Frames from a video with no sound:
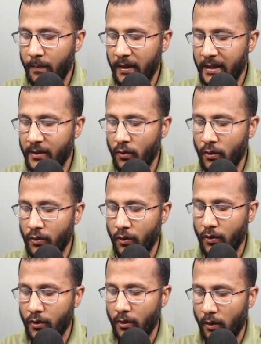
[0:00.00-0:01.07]
B0
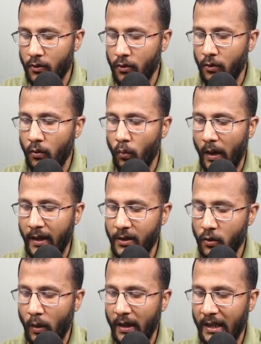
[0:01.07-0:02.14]
0 is also 1,
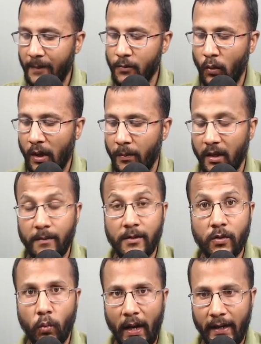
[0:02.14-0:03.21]
so 1 times 1
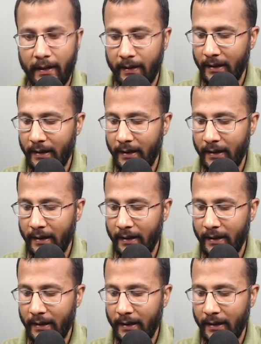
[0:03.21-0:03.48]
becomes 1.